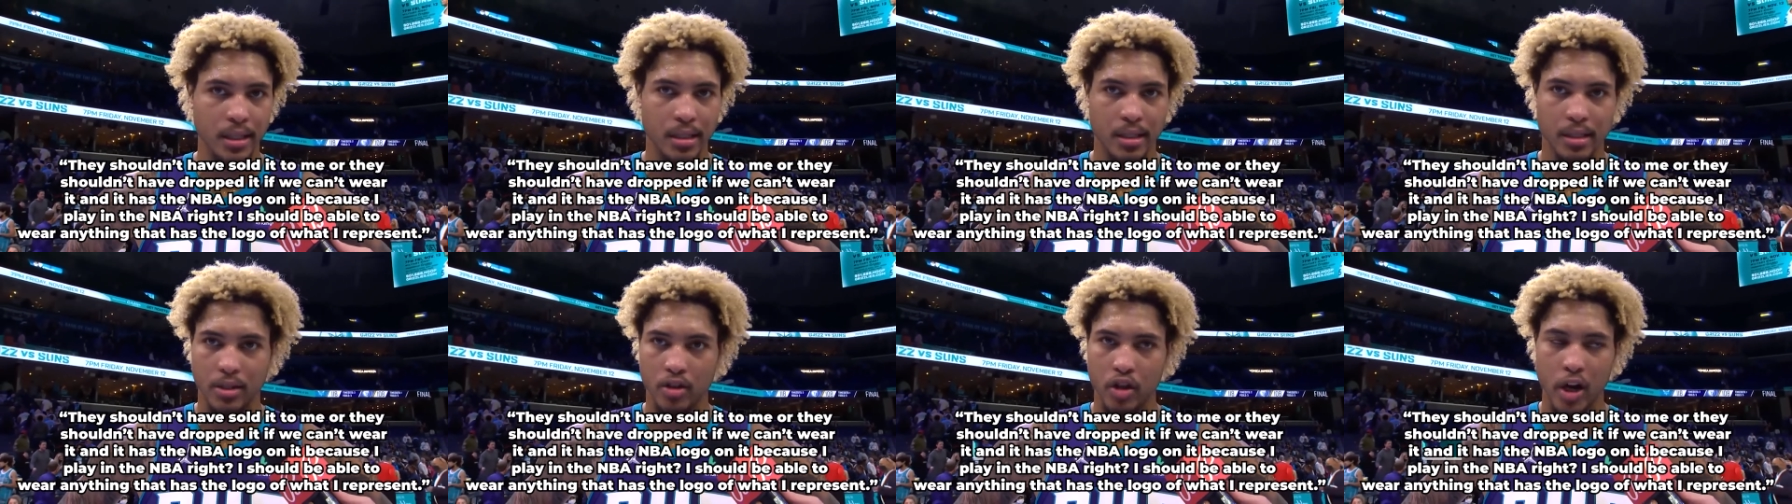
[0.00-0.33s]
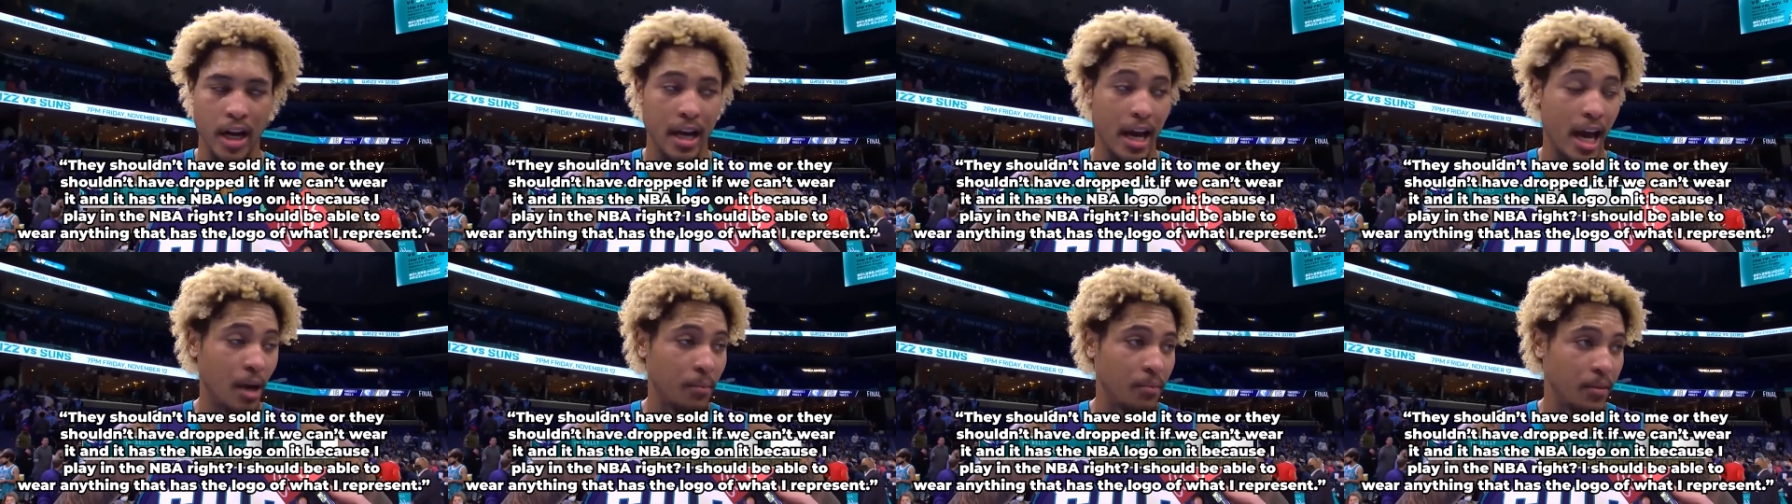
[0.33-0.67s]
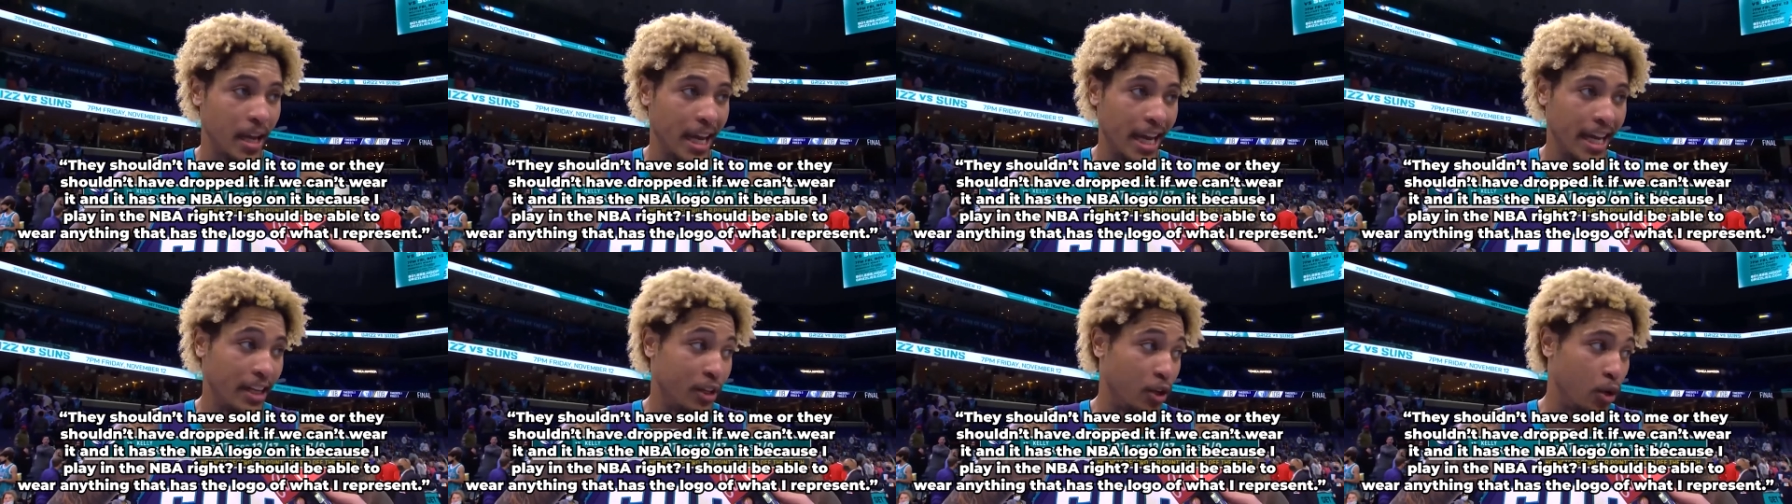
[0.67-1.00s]
should be able to wear
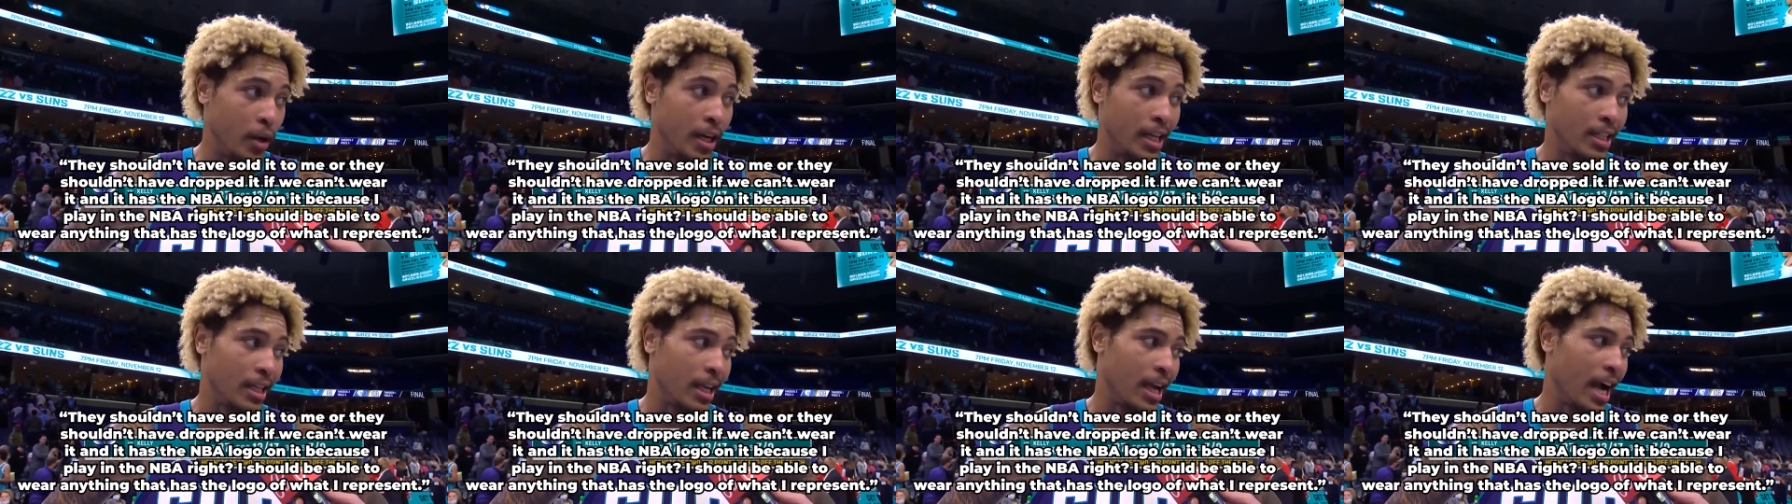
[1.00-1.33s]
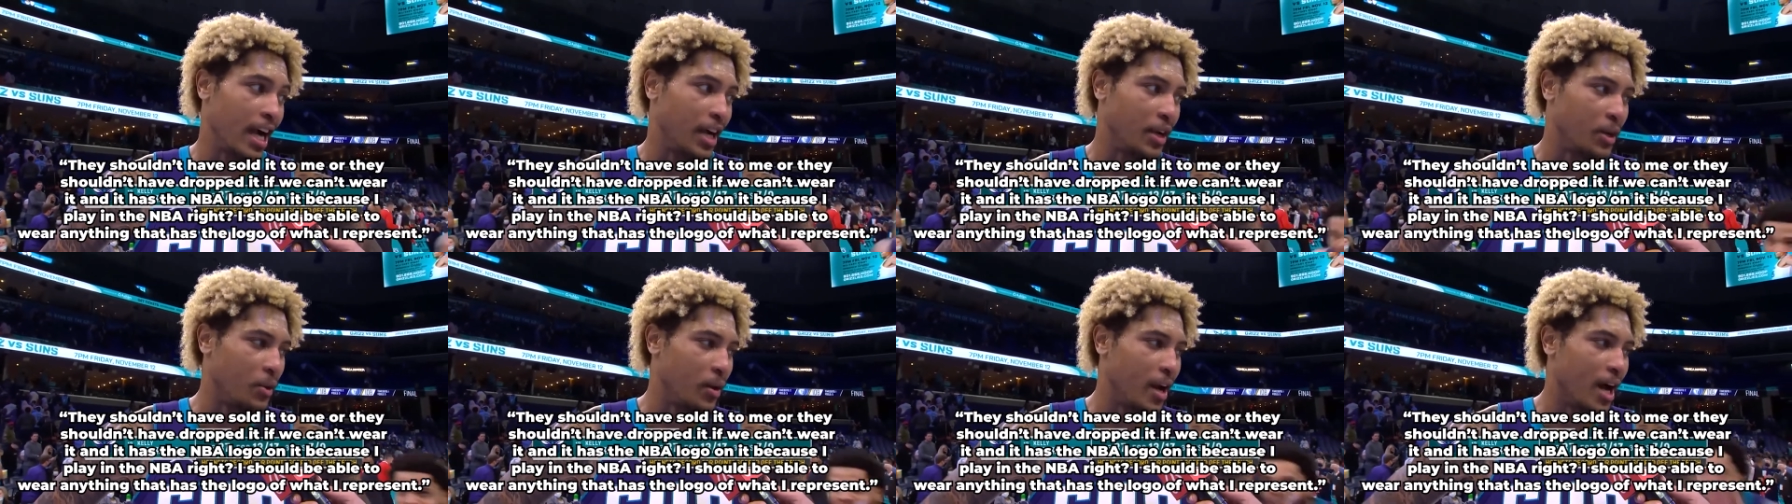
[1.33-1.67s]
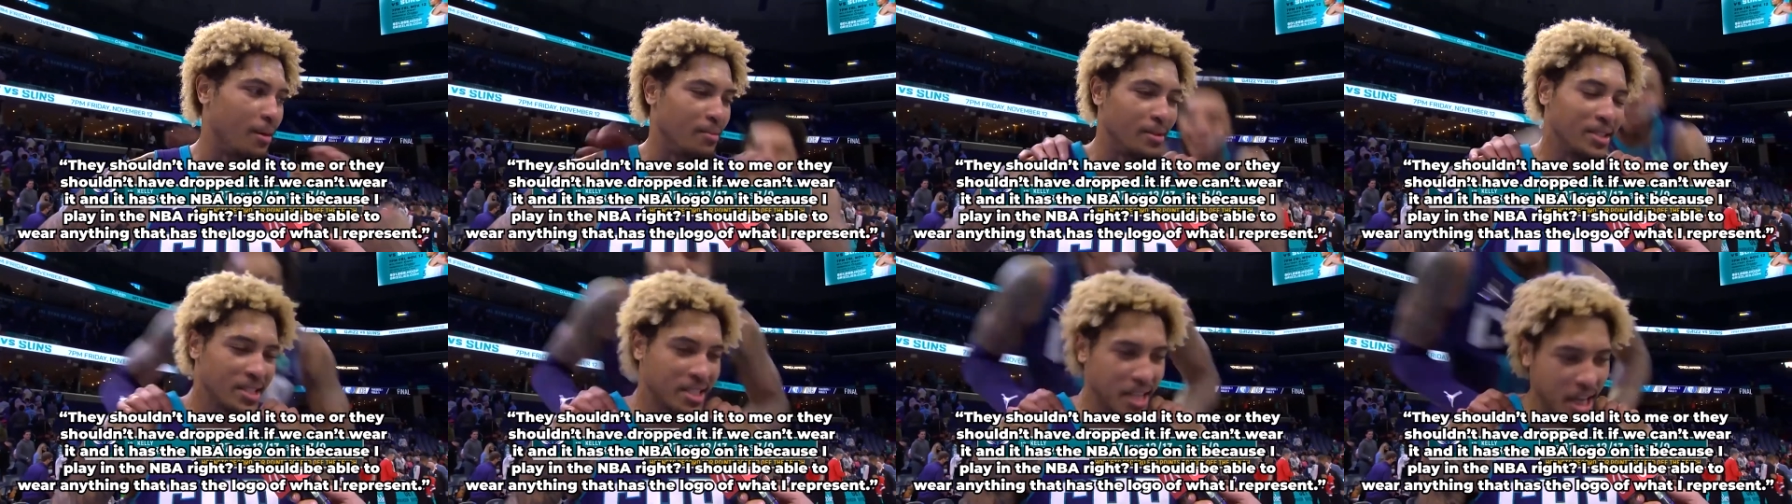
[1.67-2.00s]
anything that has the
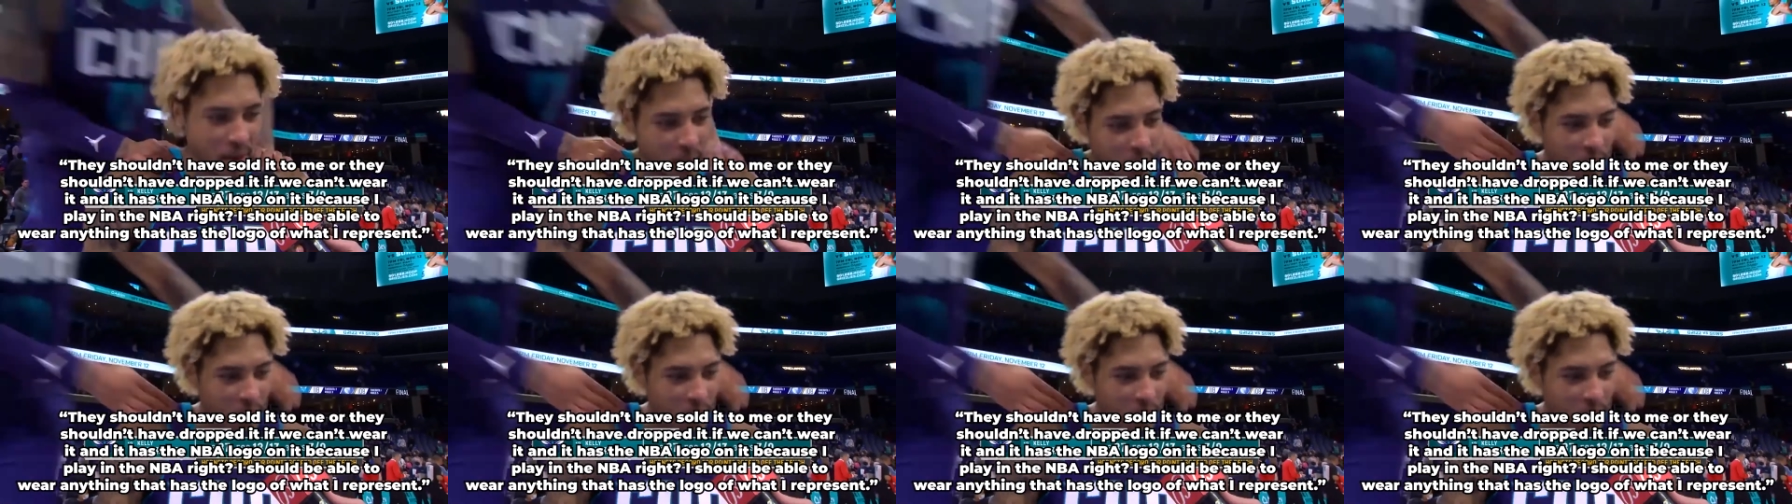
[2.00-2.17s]
logo of